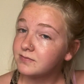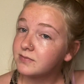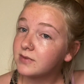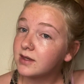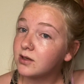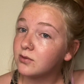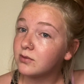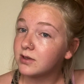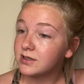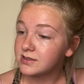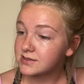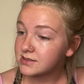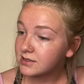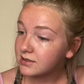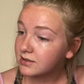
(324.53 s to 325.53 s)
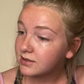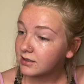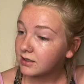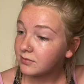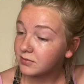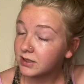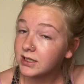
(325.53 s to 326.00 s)
it was
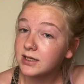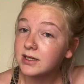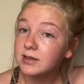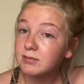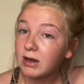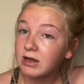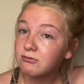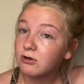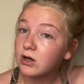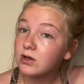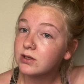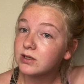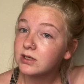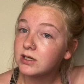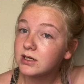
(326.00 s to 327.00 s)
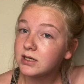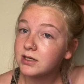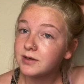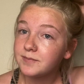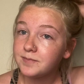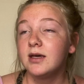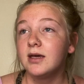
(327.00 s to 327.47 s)
completely my fault.
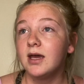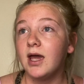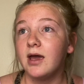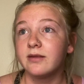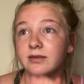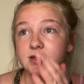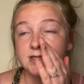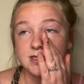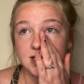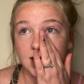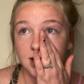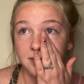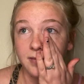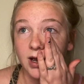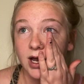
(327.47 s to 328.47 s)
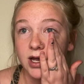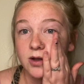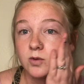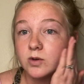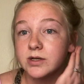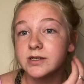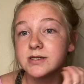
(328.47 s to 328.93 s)
At this time, I
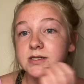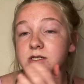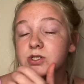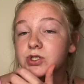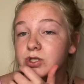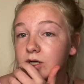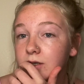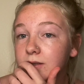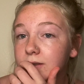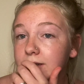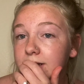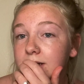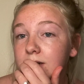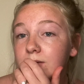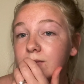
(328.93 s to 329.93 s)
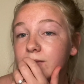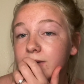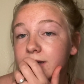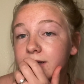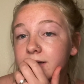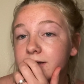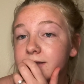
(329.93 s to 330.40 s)
was struggling
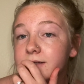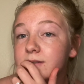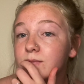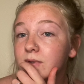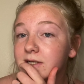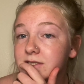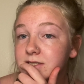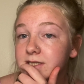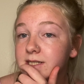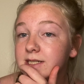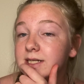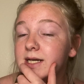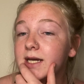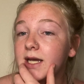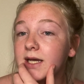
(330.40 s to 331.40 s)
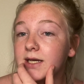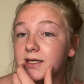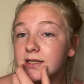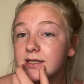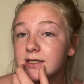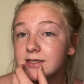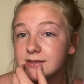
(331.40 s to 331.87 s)
with depression
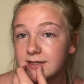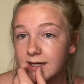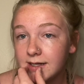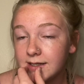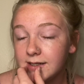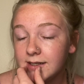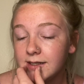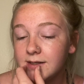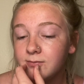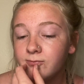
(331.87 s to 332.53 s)
and anxiety.